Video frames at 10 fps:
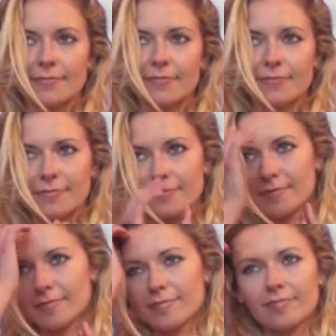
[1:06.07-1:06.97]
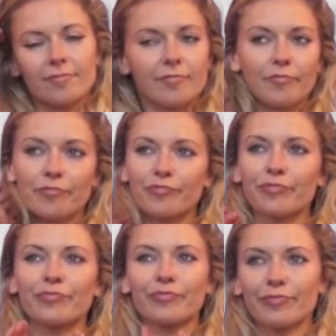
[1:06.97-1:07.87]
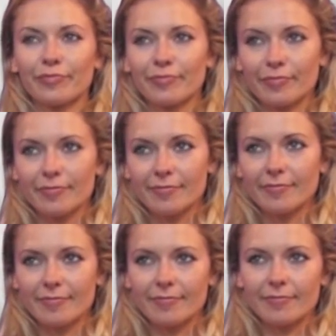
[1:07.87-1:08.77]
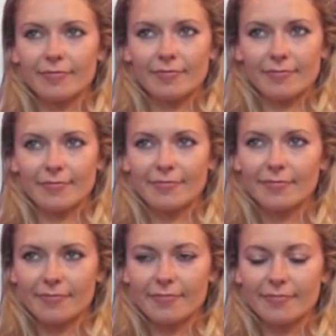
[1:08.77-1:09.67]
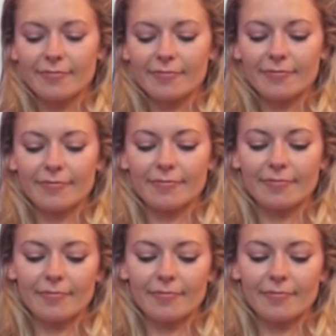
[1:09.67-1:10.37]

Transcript: [no speech]